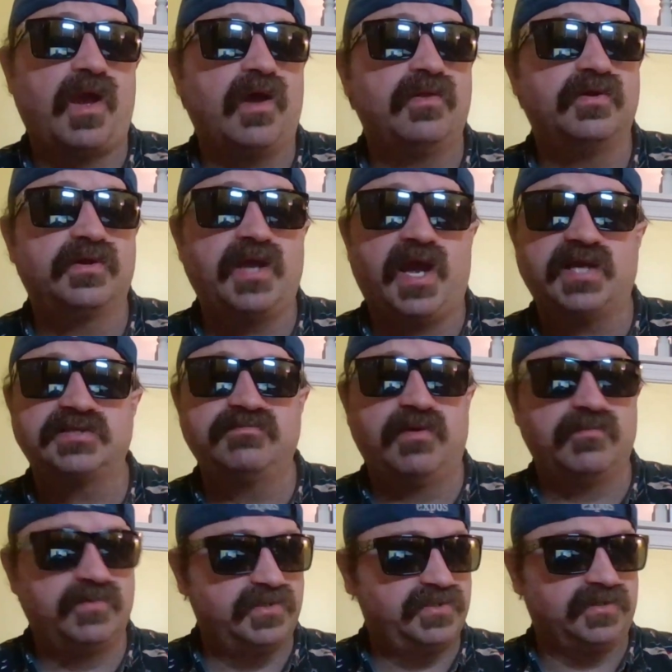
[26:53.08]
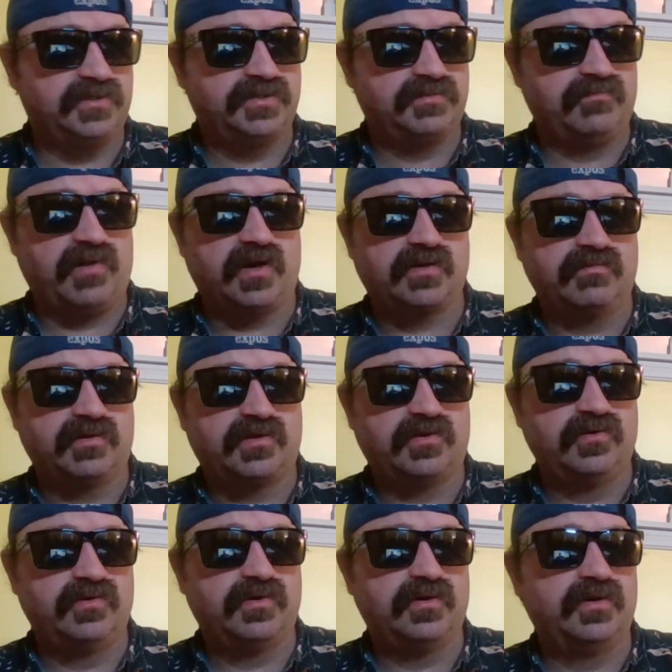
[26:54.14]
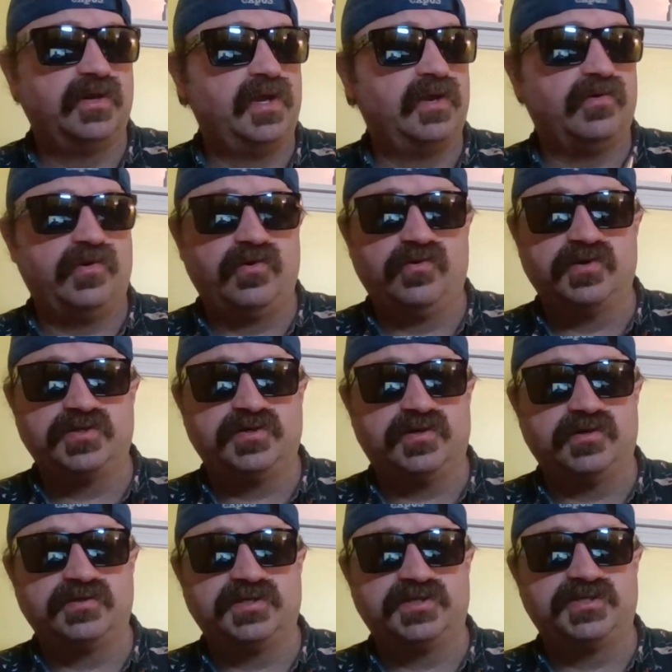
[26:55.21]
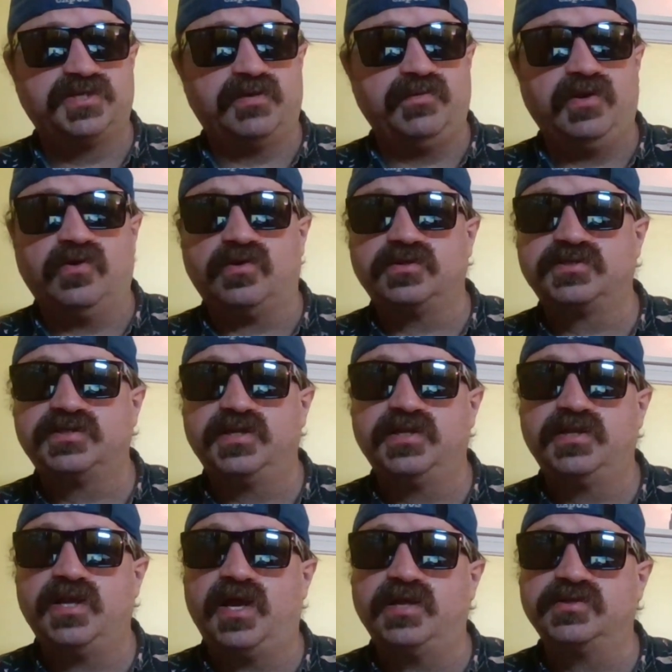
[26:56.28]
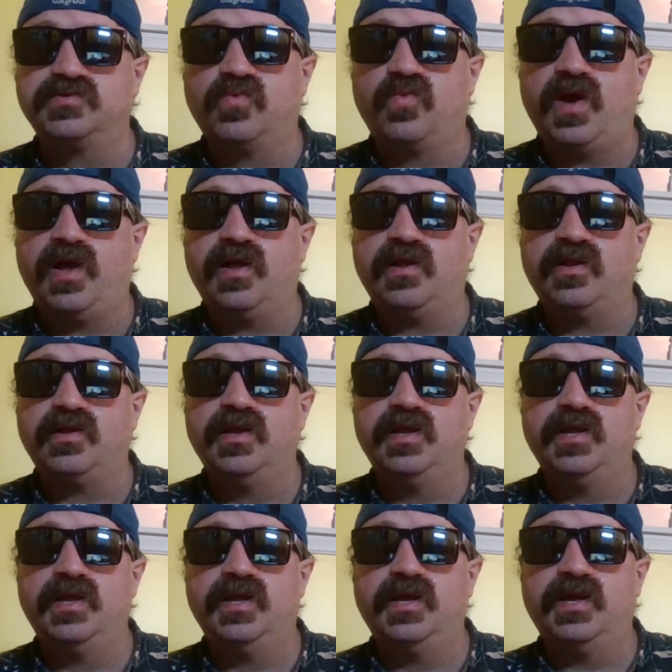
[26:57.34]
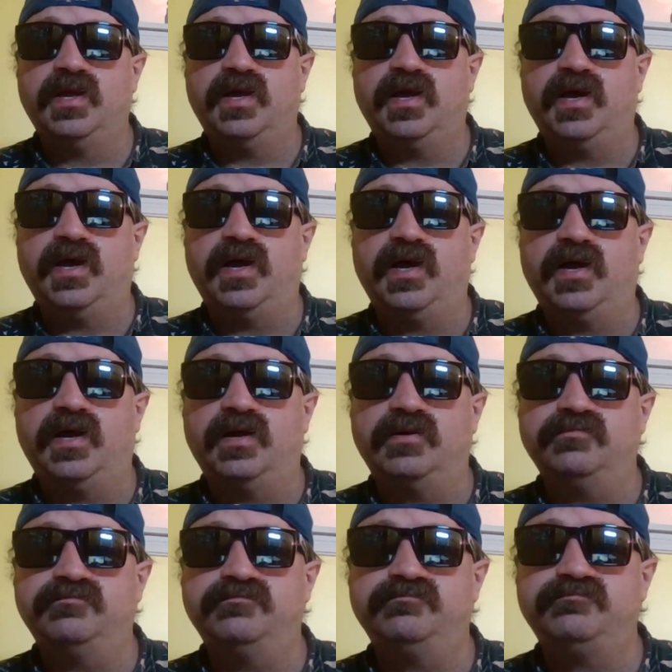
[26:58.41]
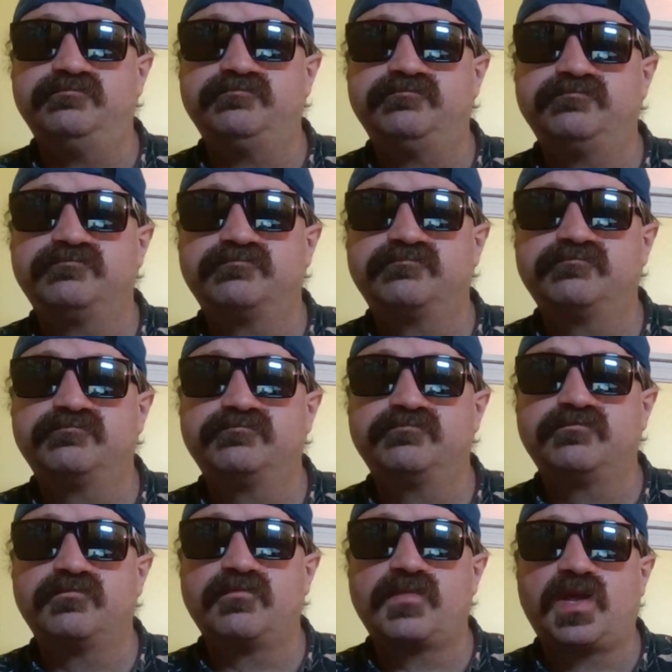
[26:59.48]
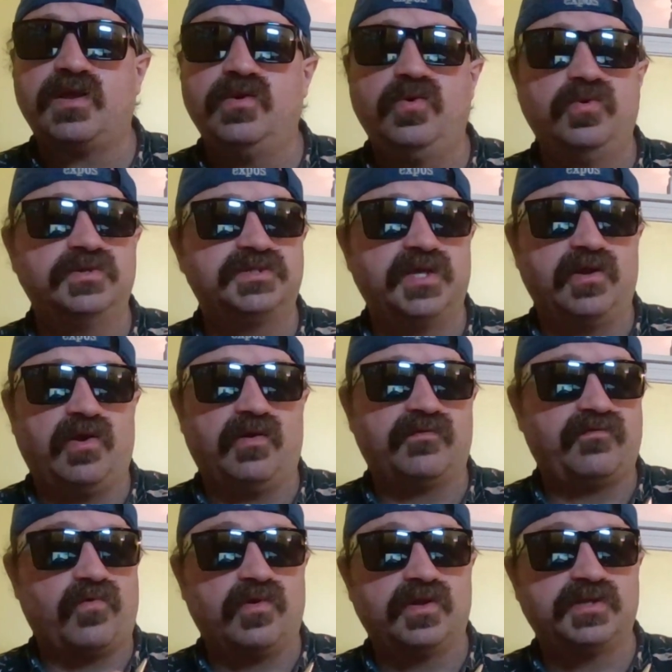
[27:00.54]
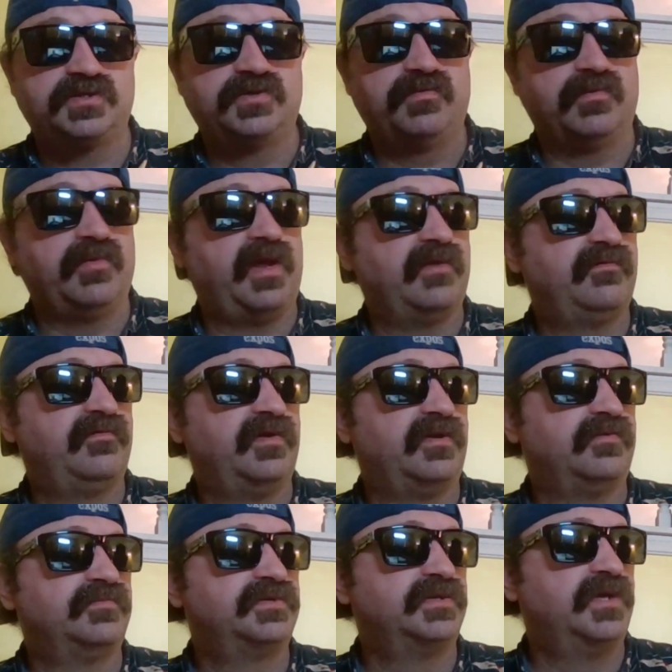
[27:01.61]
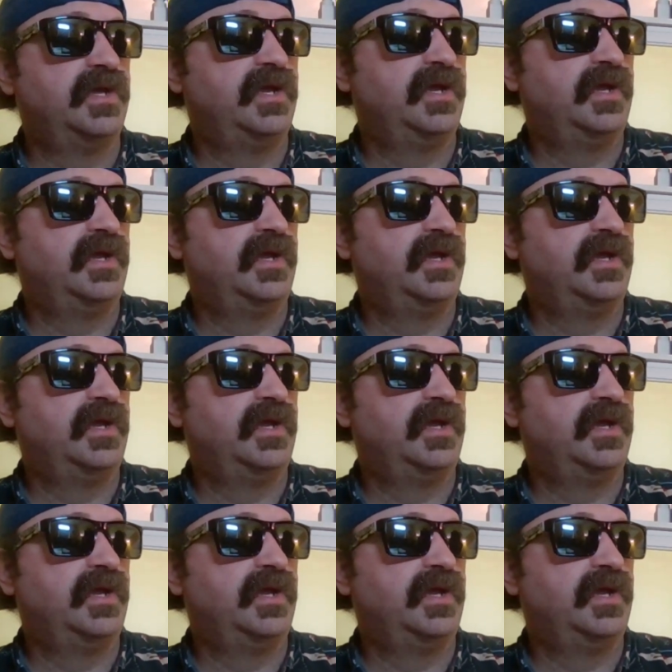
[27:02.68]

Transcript: other cast members, there's Mark McClure, who returns as Jimmy Olsen as well, who was in all four of the Superman films.